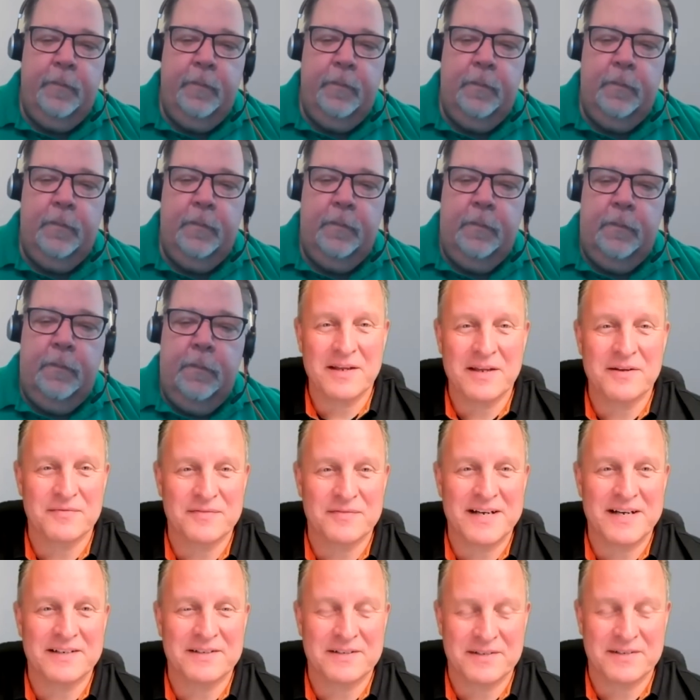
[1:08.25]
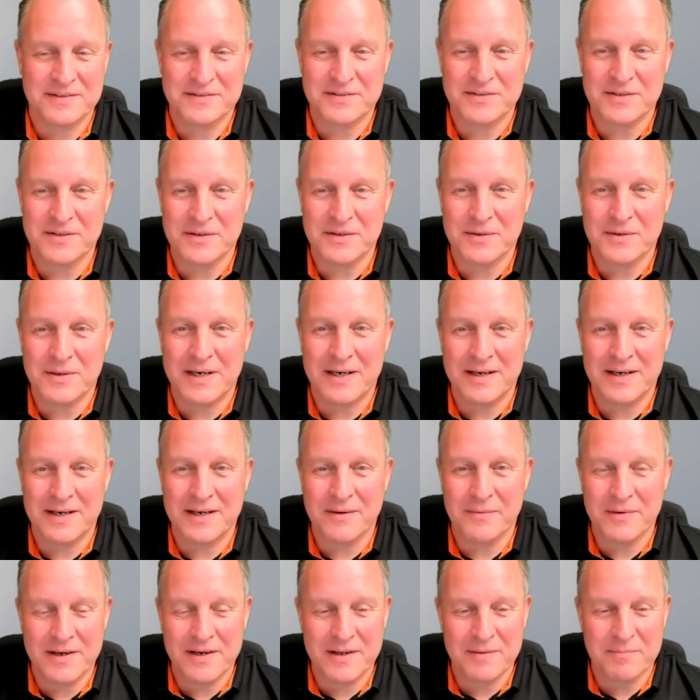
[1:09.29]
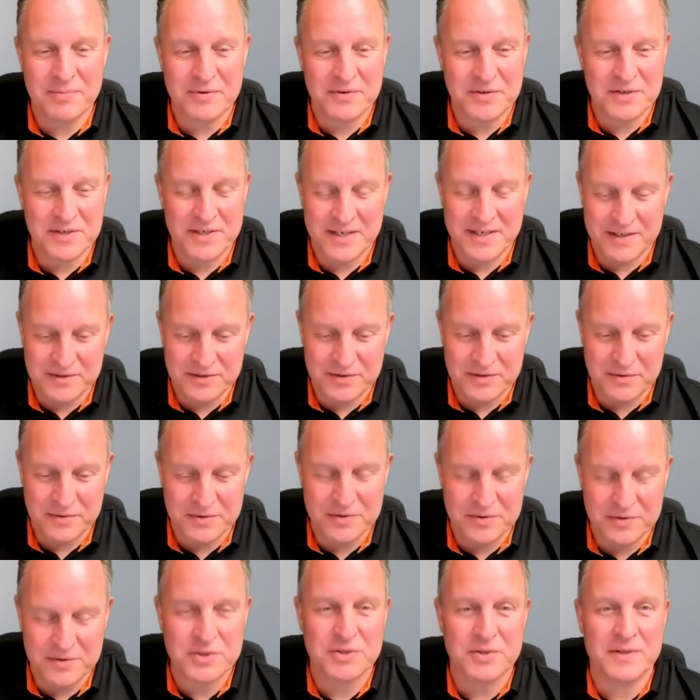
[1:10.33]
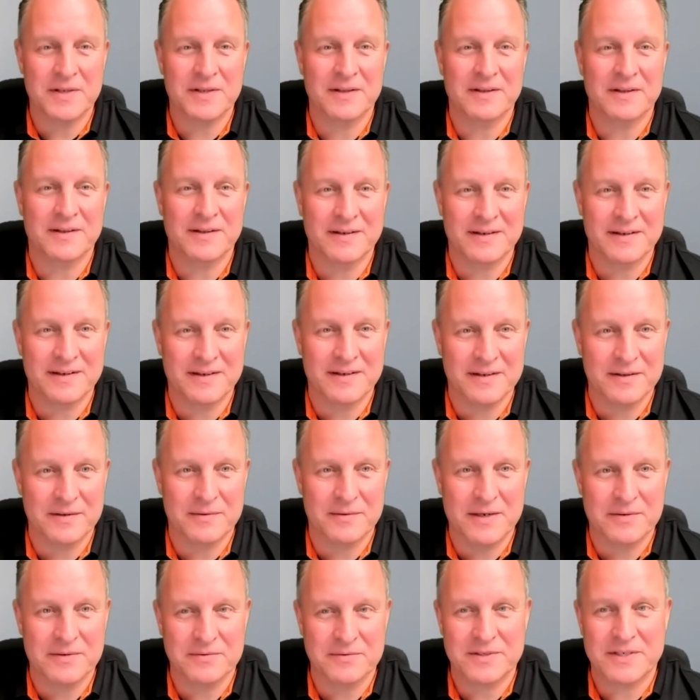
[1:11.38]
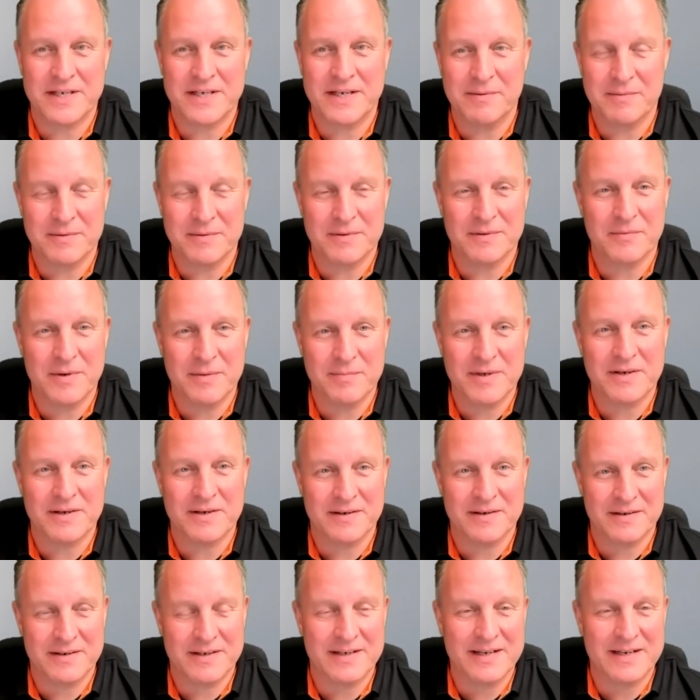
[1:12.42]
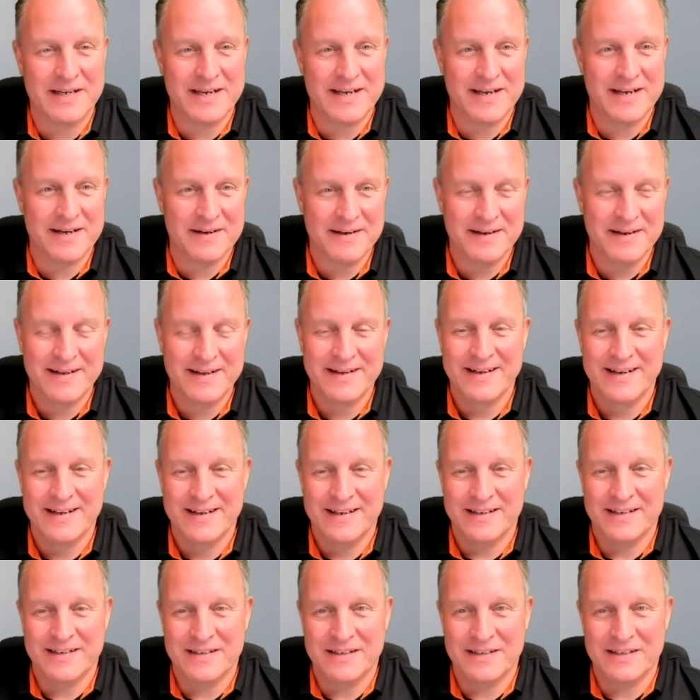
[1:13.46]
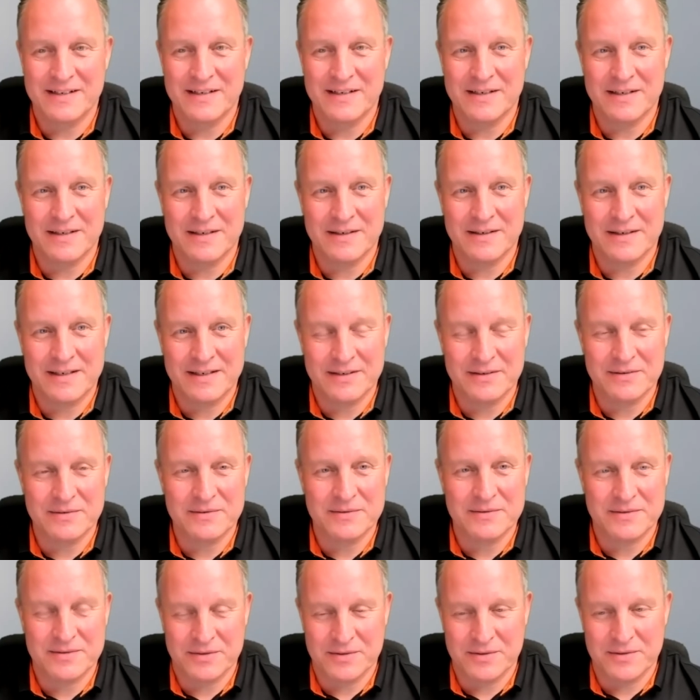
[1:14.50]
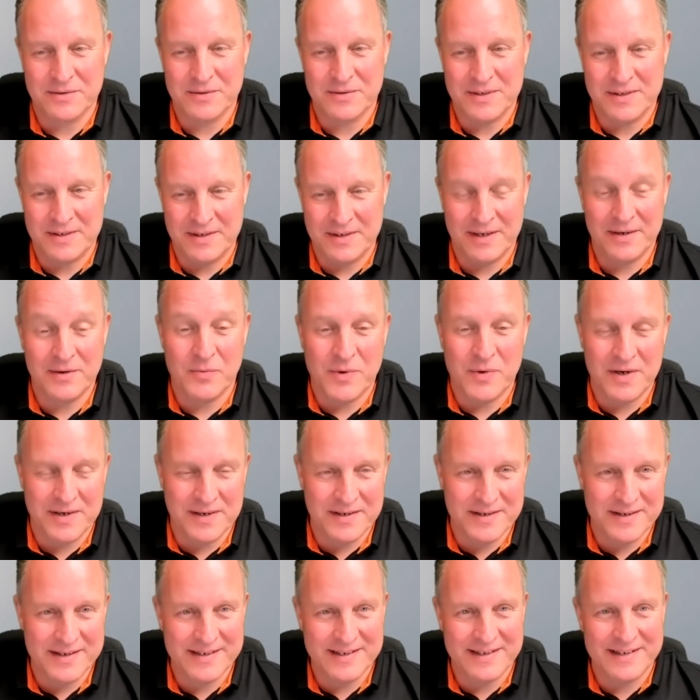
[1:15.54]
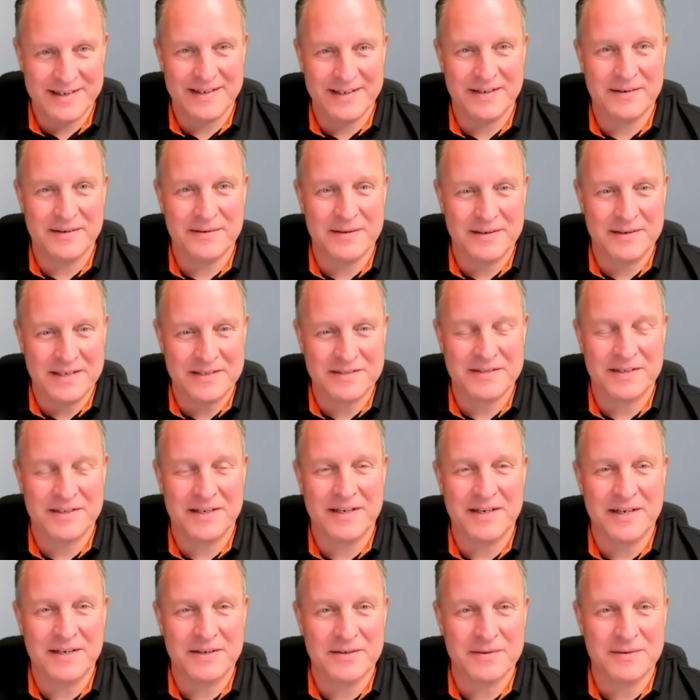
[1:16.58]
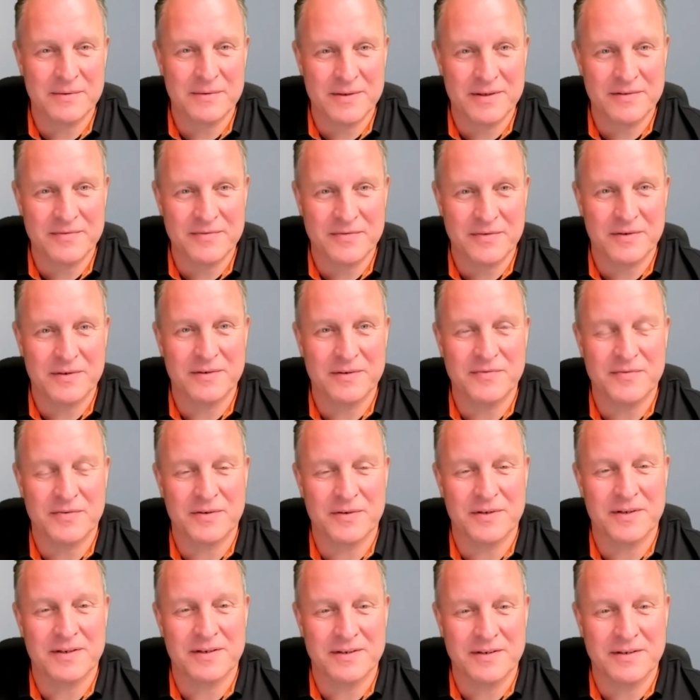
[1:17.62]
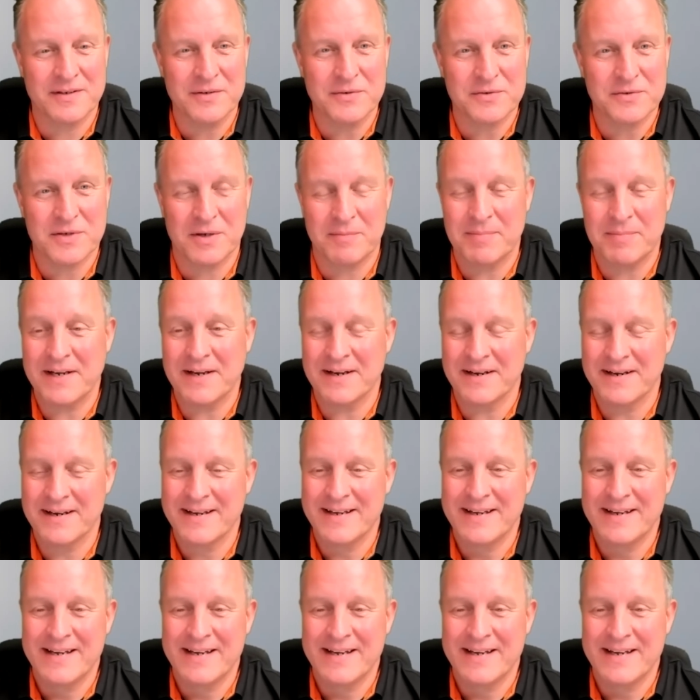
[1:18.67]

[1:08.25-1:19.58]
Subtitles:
Yeah, thank you, Fred. So I really appreciate to join the Roundtable webinar again. So another one and exciting for the new topic.